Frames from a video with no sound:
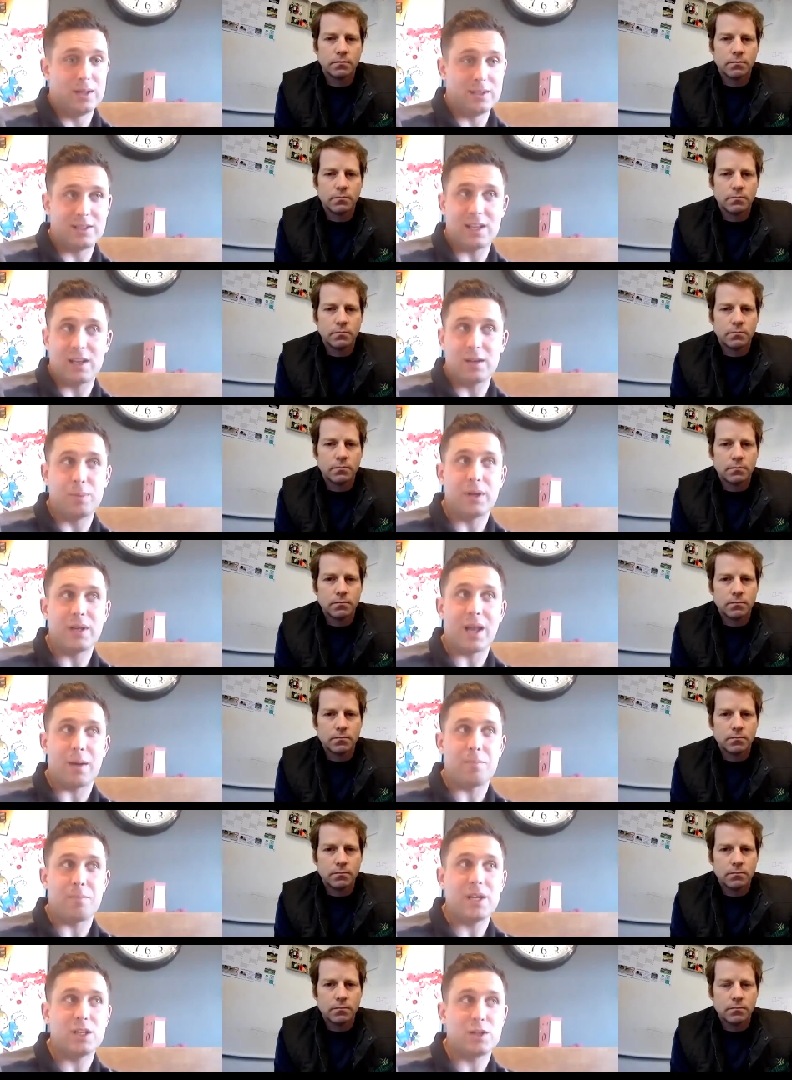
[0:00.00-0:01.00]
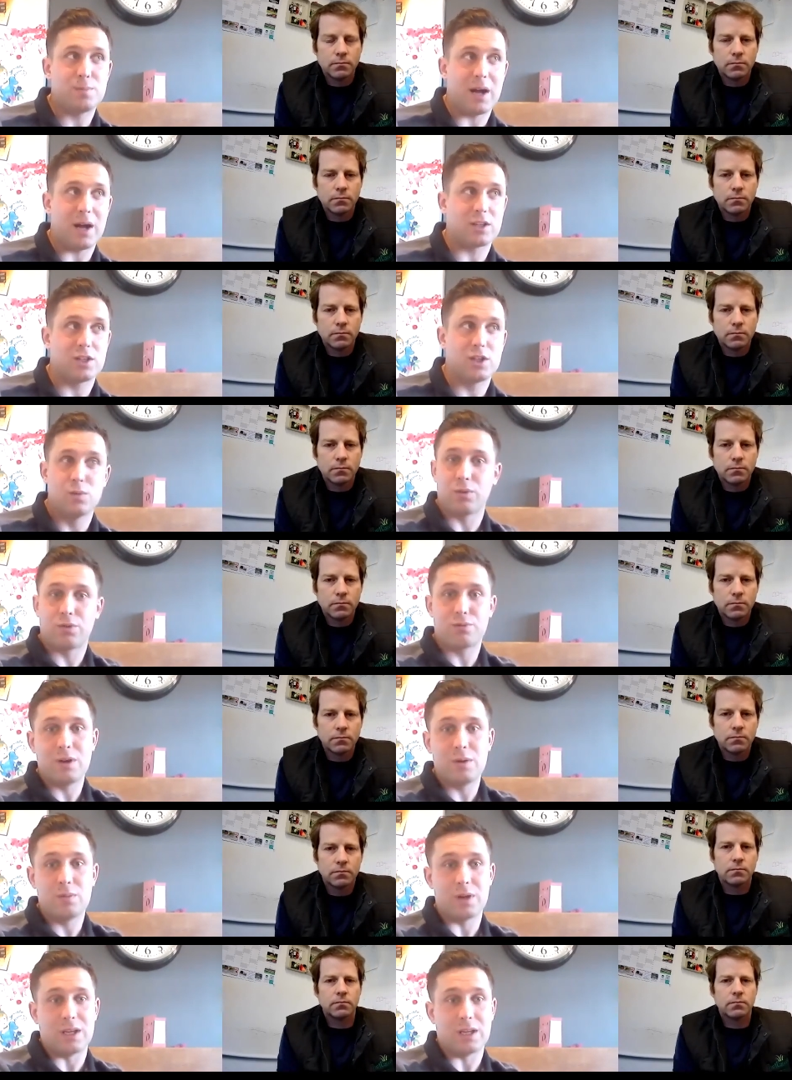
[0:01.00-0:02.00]
Speaker 1: instead of putting that pitch back two or
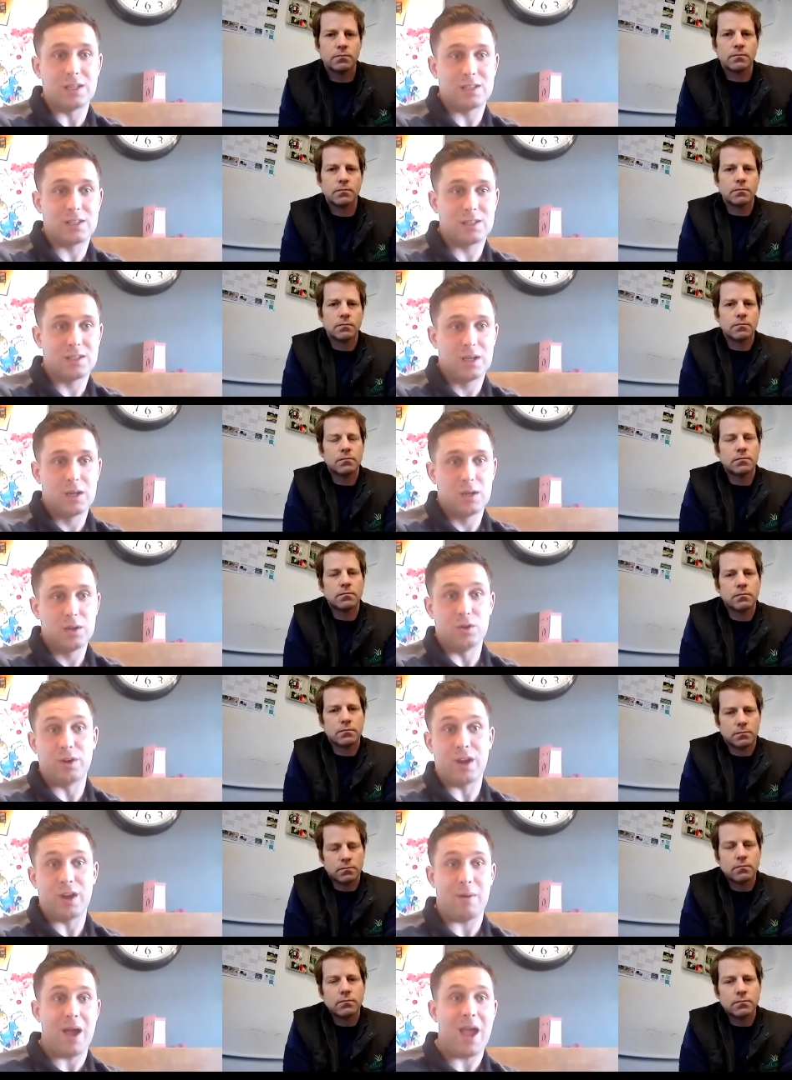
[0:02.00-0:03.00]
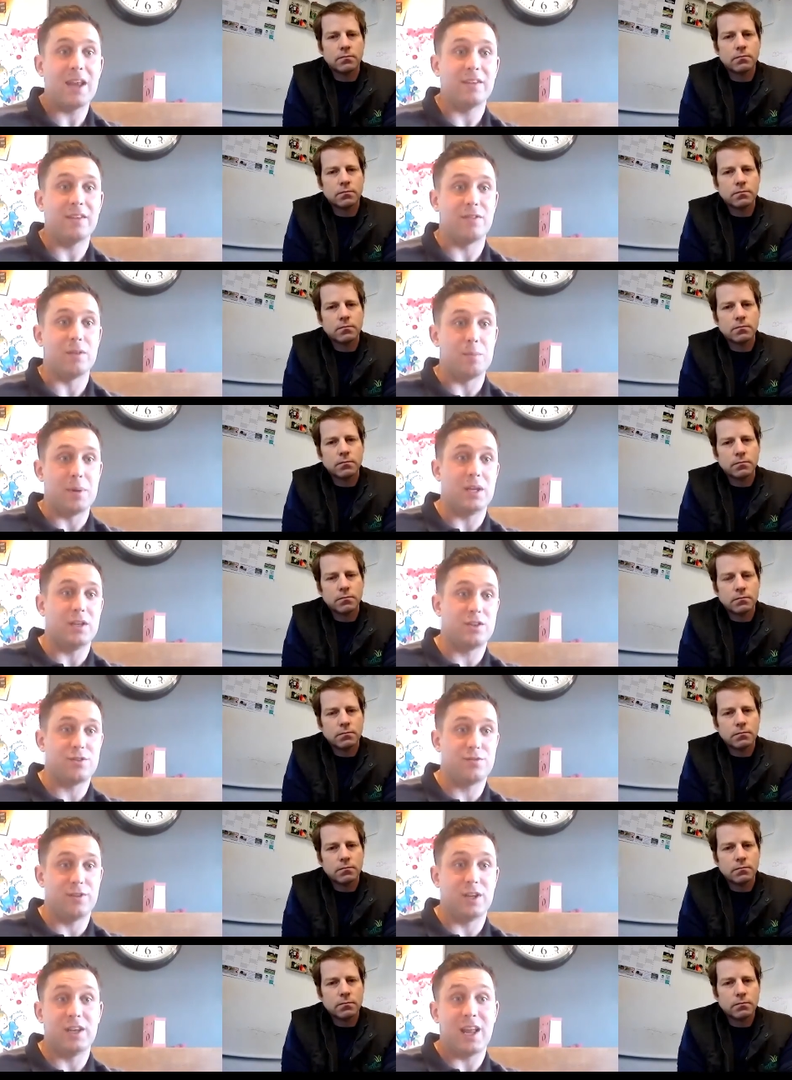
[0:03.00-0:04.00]
three weeks, you're now ahead of the pitch
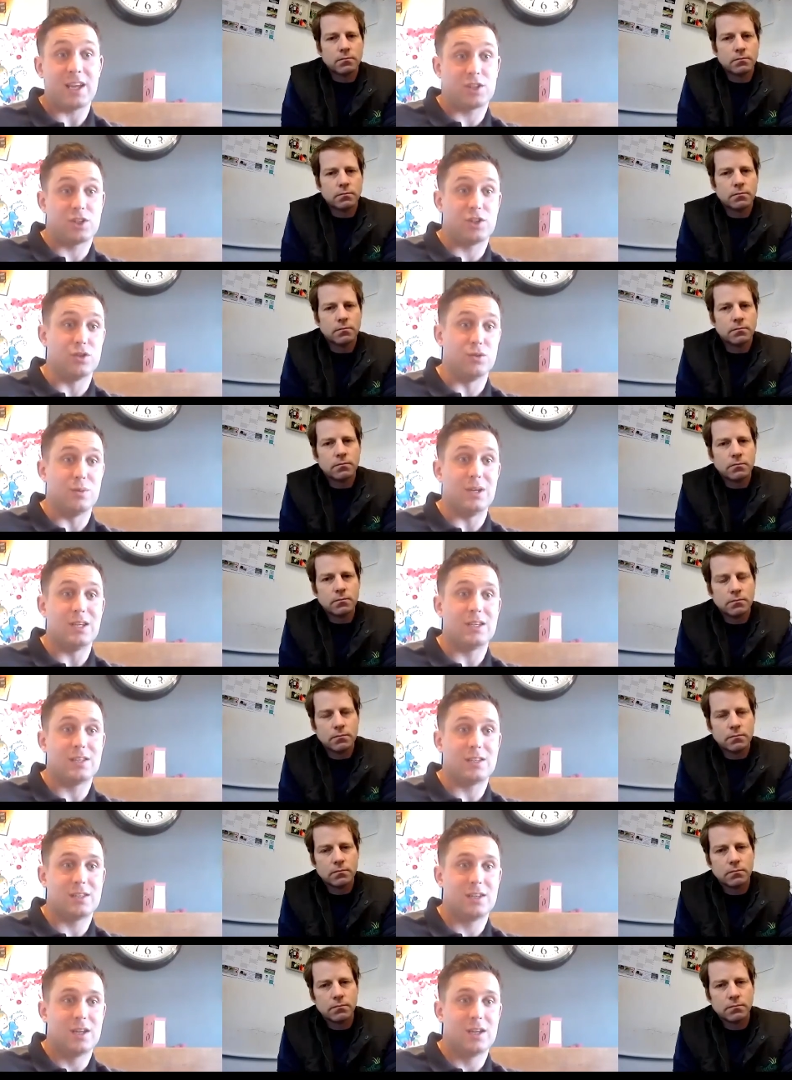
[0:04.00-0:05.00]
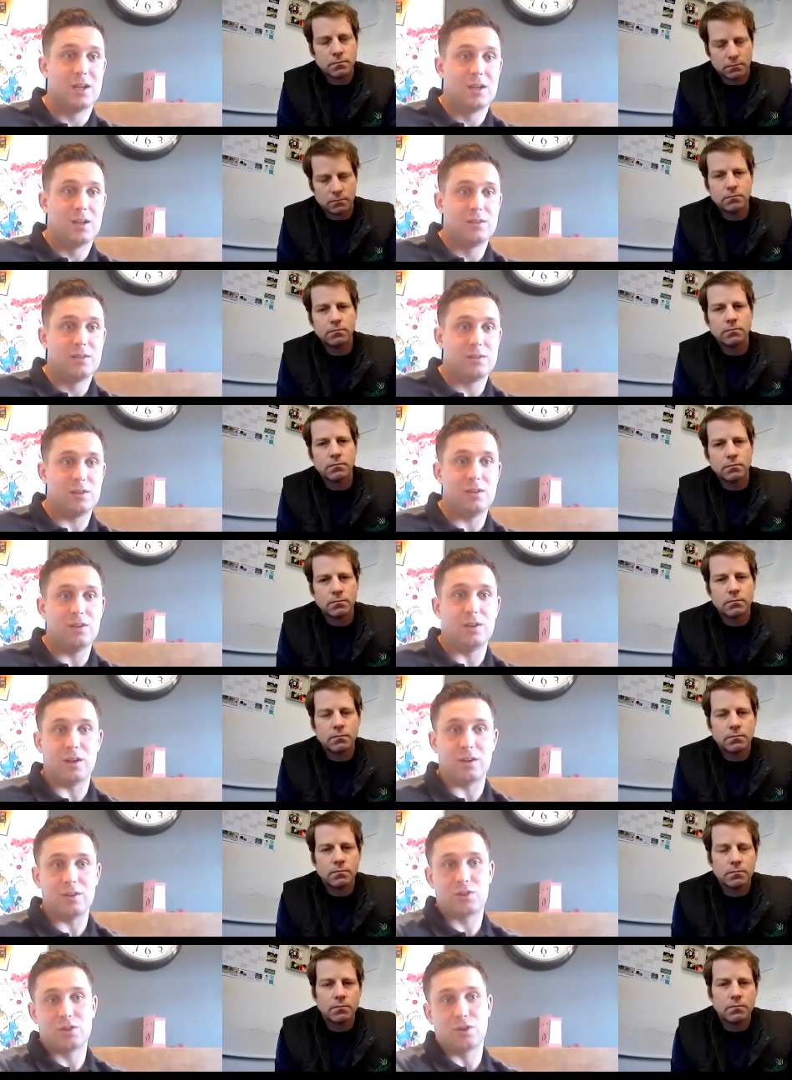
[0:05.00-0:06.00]
for the next two weeks. So, you
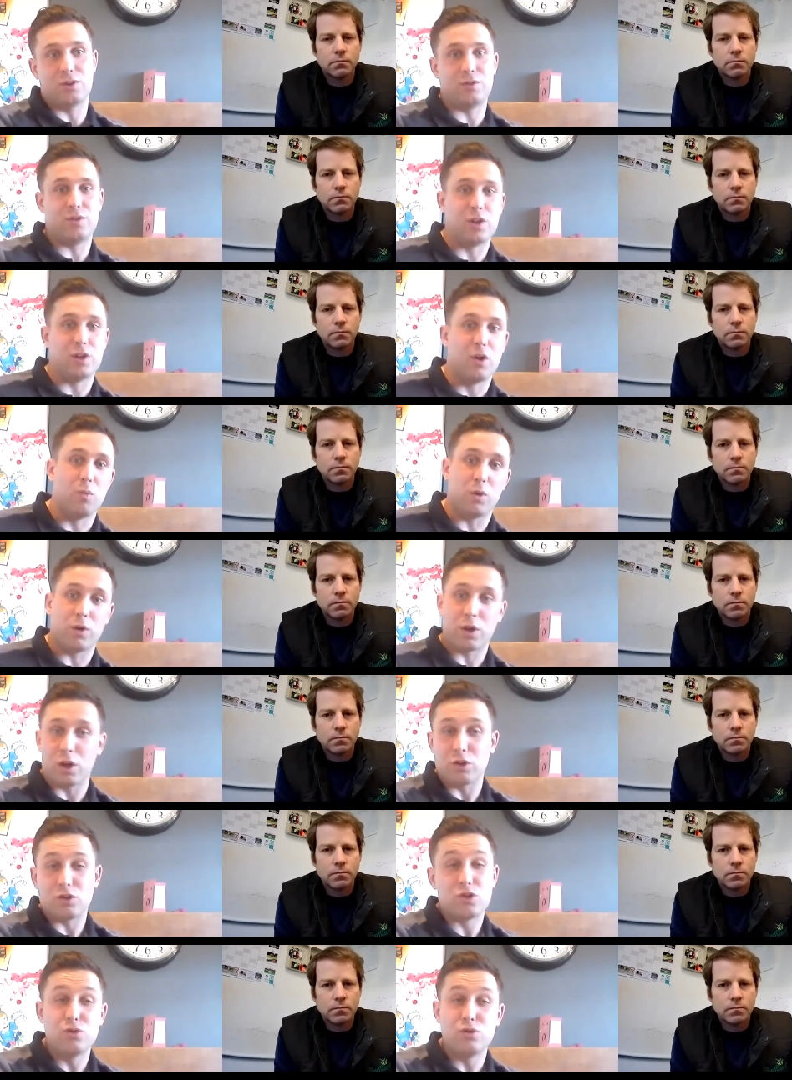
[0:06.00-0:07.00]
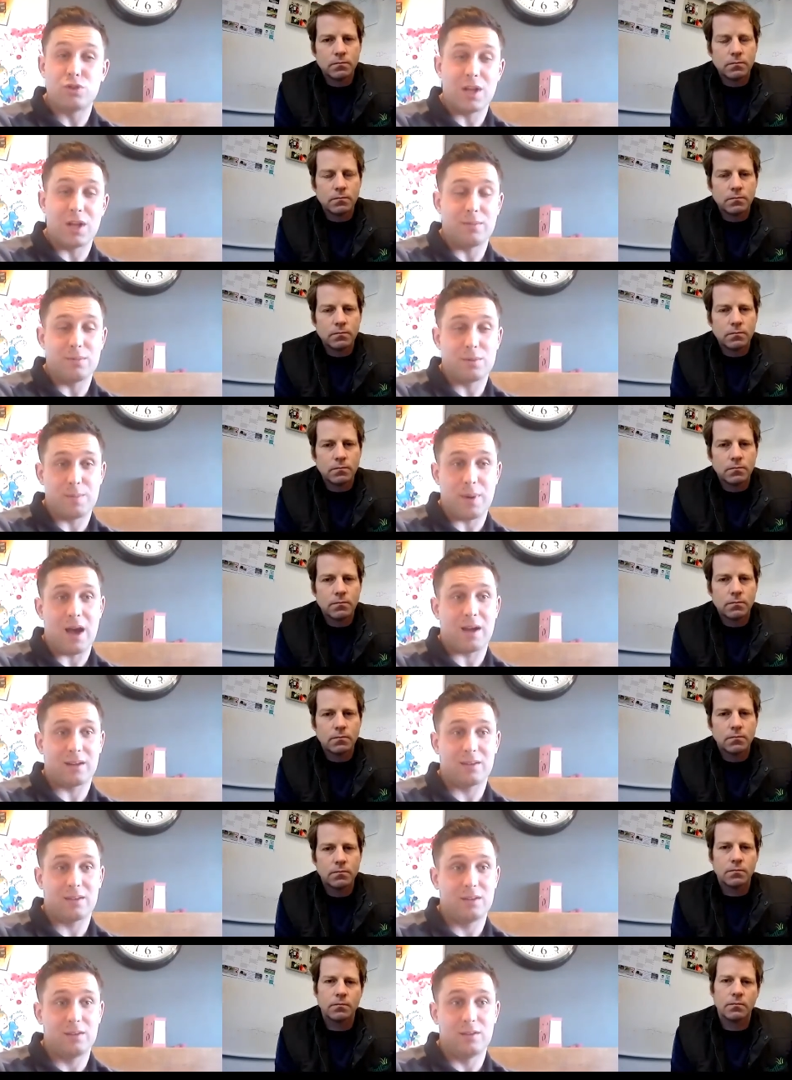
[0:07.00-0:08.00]
know, sort of, you don't want to go two steps back,
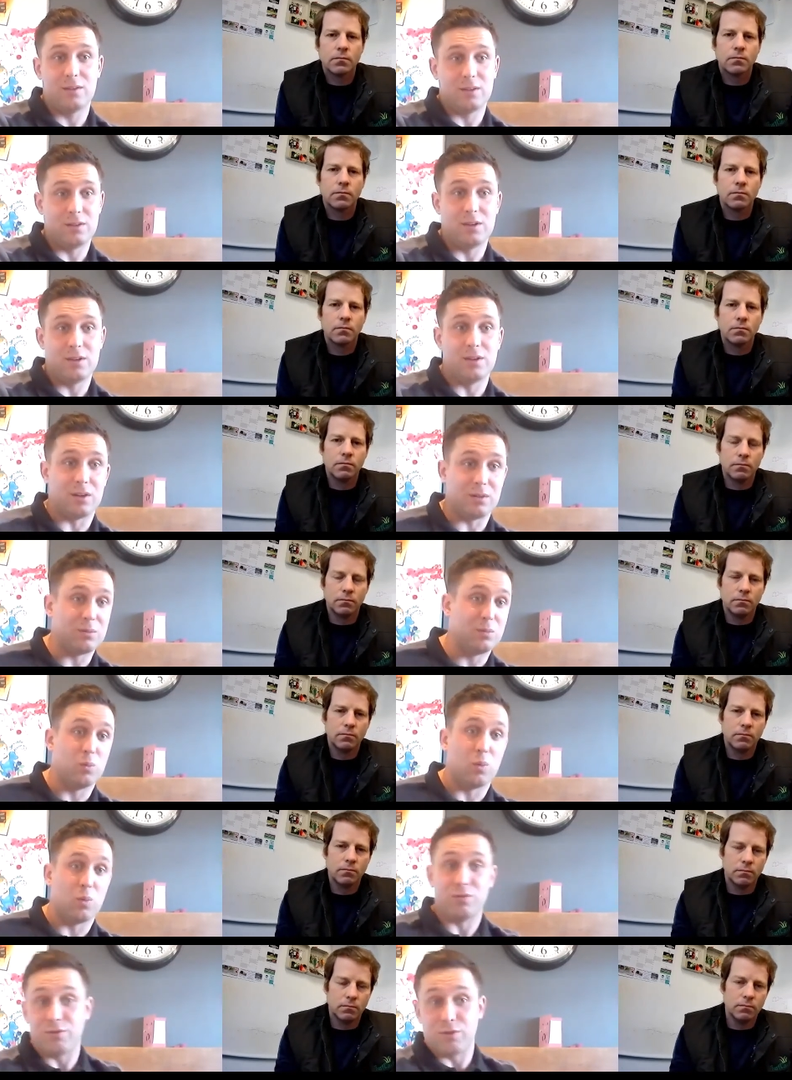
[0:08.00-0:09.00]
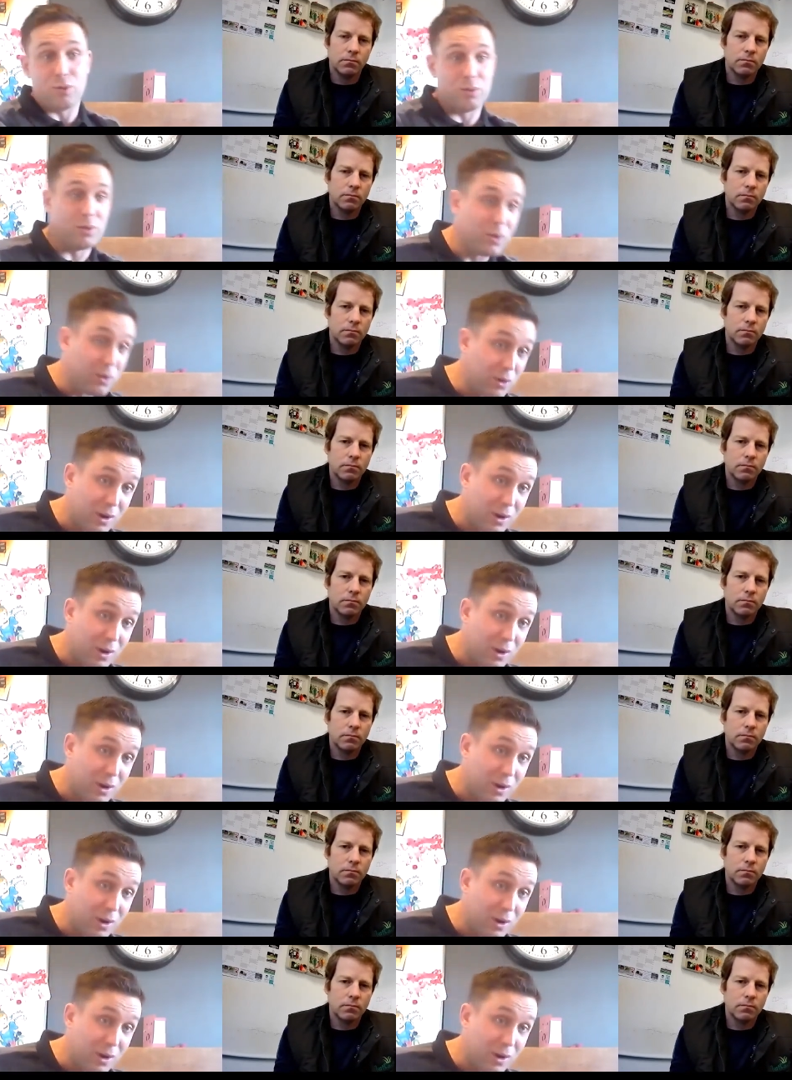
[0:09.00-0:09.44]
you know, one forward.